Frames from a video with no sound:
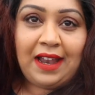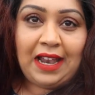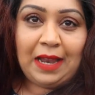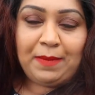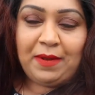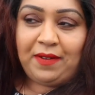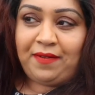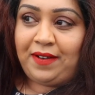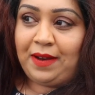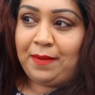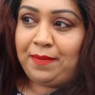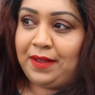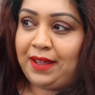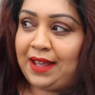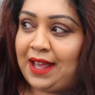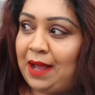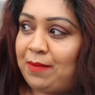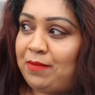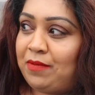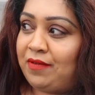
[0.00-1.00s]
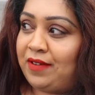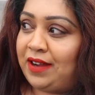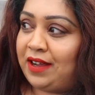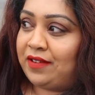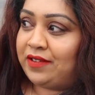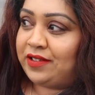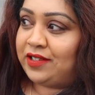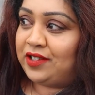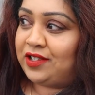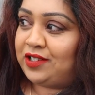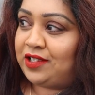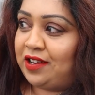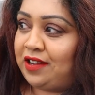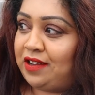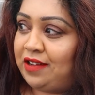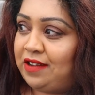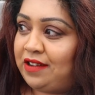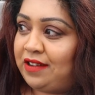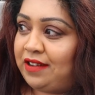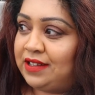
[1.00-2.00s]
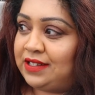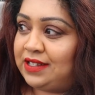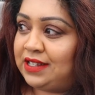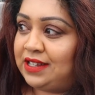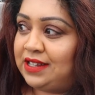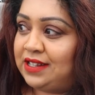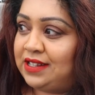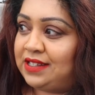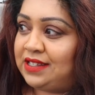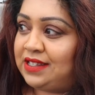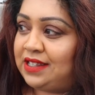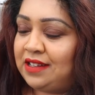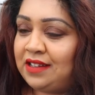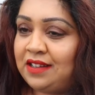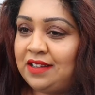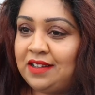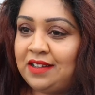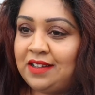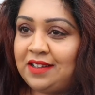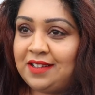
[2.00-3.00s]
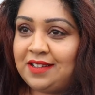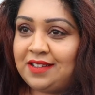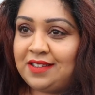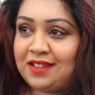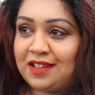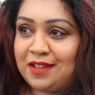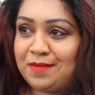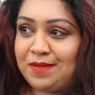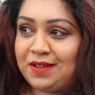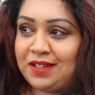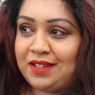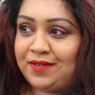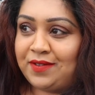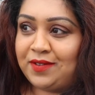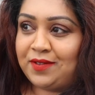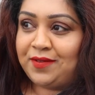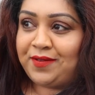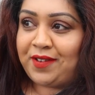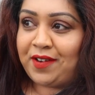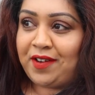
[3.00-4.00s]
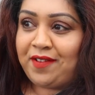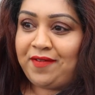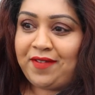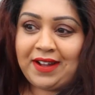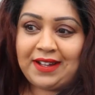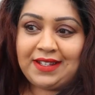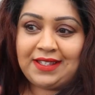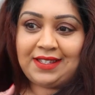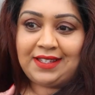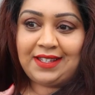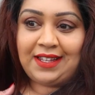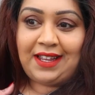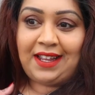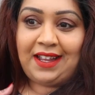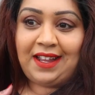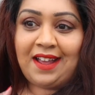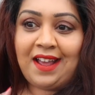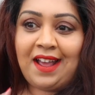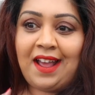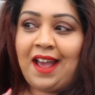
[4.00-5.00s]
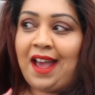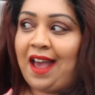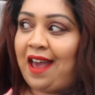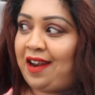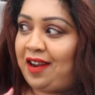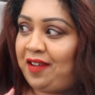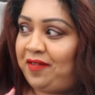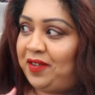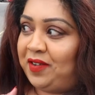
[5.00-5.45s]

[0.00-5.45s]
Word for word: Let me flip the camera around and show you, because it is so beautiful, very fancy, and I